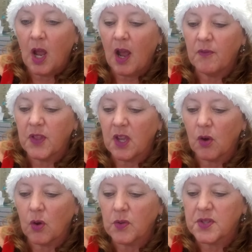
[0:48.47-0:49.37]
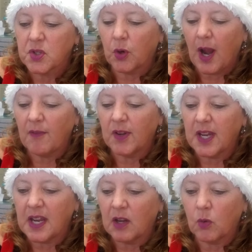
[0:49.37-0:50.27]
of the Earth's
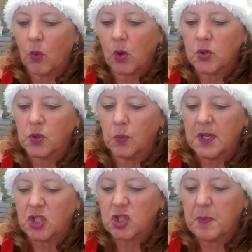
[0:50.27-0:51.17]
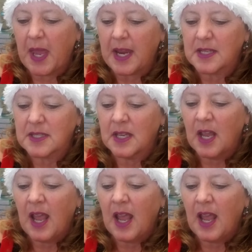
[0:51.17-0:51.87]
gravity in order to reach space.